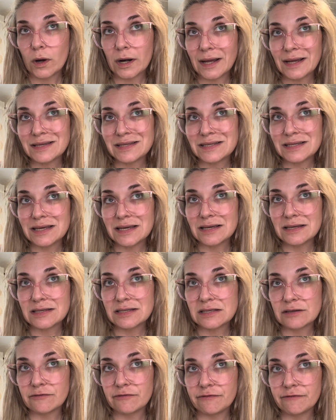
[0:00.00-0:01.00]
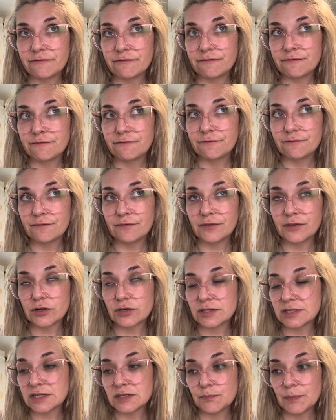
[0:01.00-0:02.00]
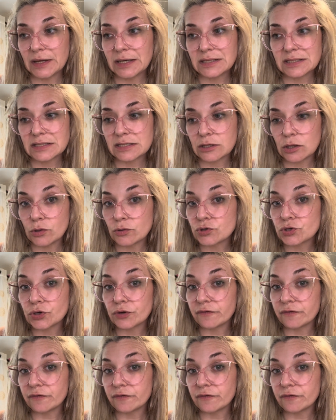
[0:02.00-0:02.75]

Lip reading: I see is there's this big disclosure.